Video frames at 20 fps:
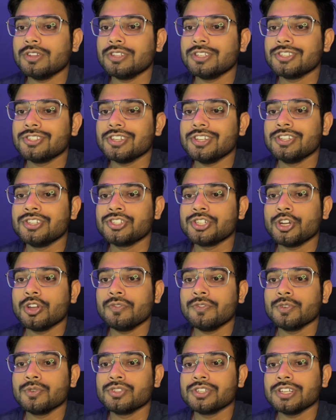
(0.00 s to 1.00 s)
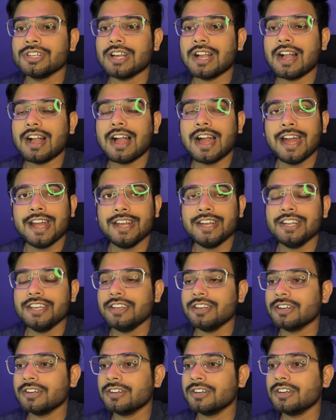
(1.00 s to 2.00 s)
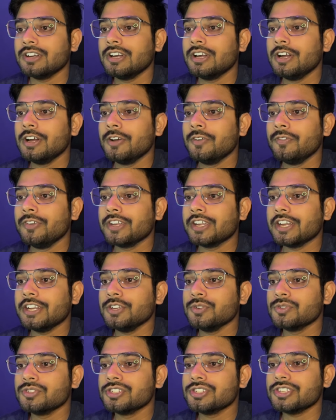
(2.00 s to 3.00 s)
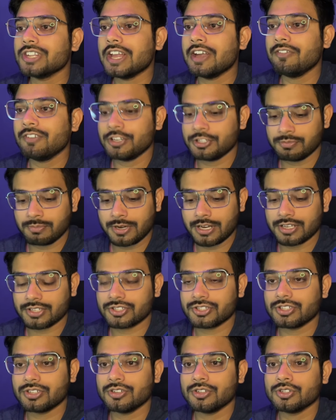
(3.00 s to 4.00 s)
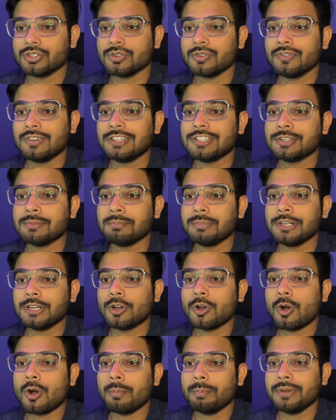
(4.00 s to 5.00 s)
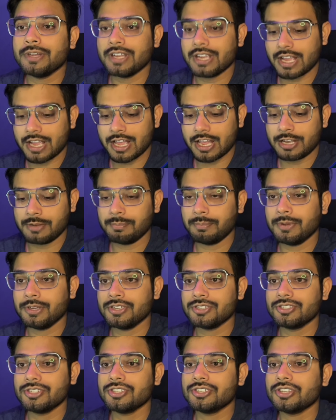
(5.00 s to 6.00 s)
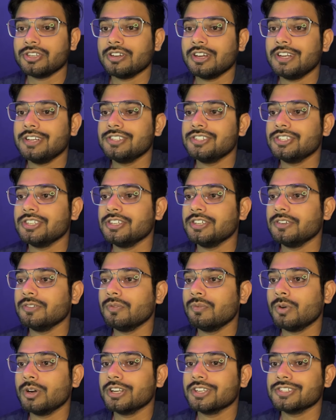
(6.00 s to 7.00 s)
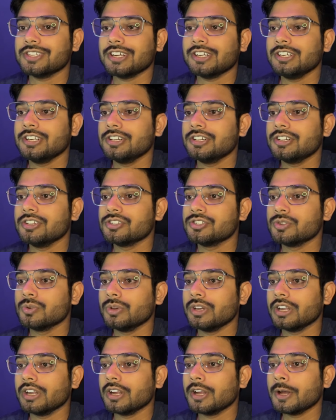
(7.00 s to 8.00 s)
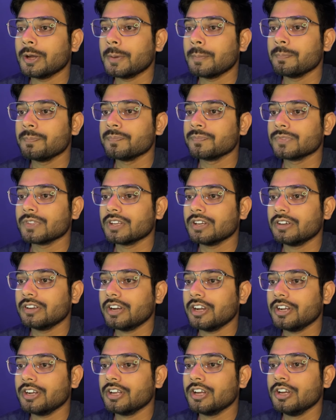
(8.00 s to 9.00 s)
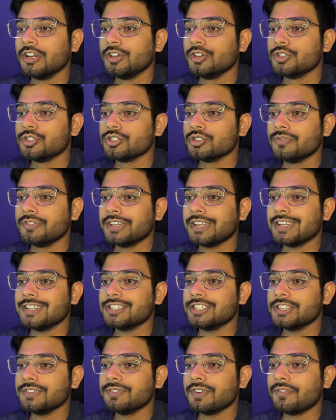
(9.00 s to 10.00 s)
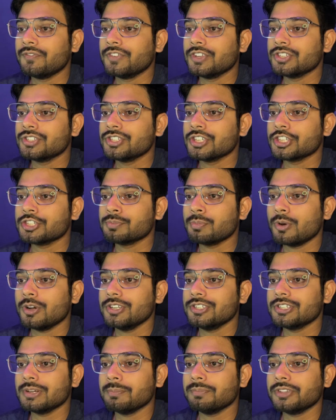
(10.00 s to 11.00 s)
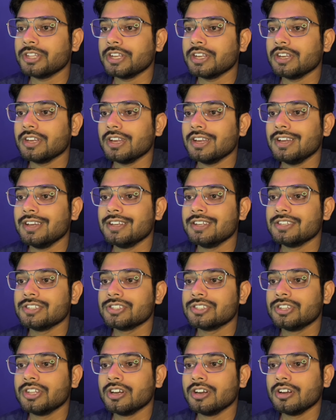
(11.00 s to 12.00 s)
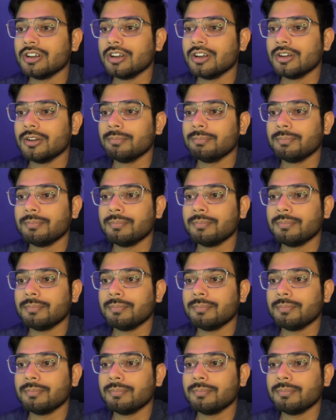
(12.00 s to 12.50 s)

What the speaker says: this, instead of using ID here, we can use this average marks. So we'll simply copy and paste this here and see what exactly it is doing, right? So we can see 56 point something is the